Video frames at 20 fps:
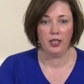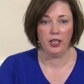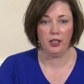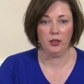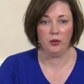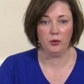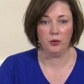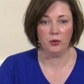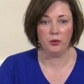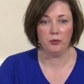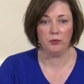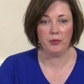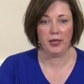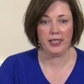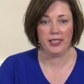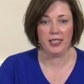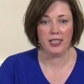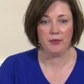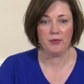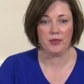Hello,
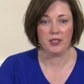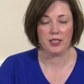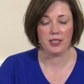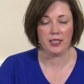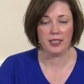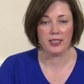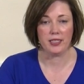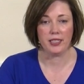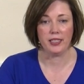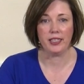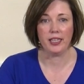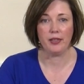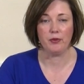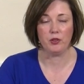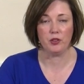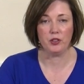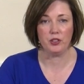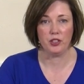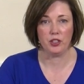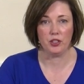my name is Liz and
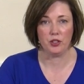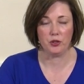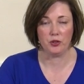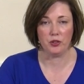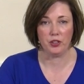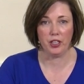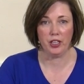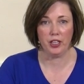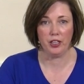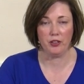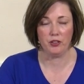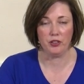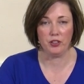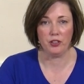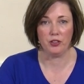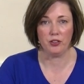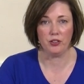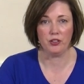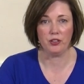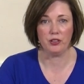I'm going to show you how
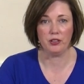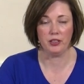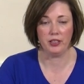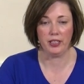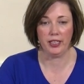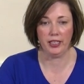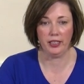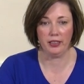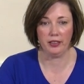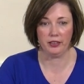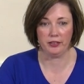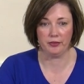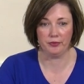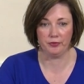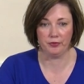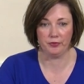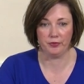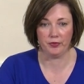to use your inhaler.